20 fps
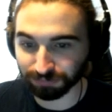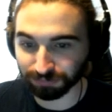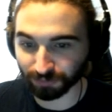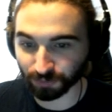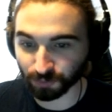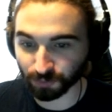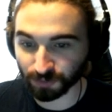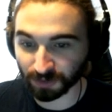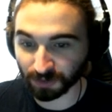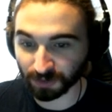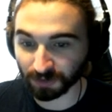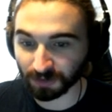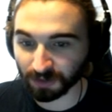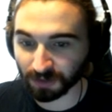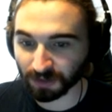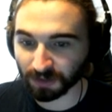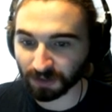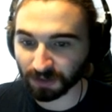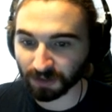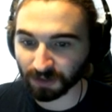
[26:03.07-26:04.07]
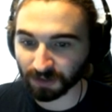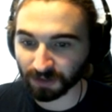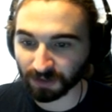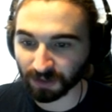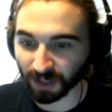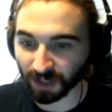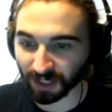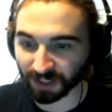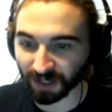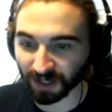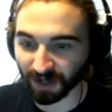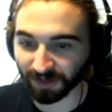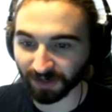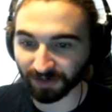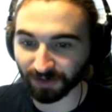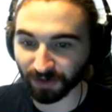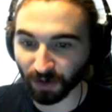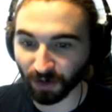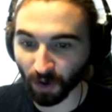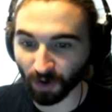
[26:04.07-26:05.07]
brutal. I
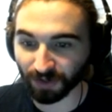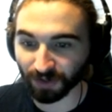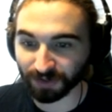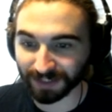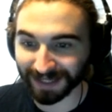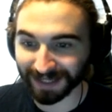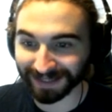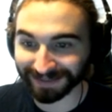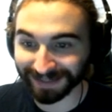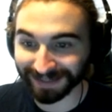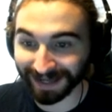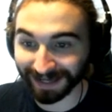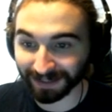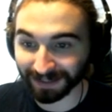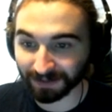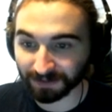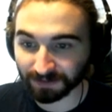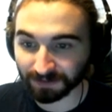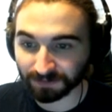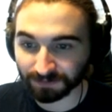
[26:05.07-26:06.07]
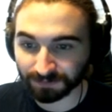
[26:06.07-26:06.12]
can't not get that.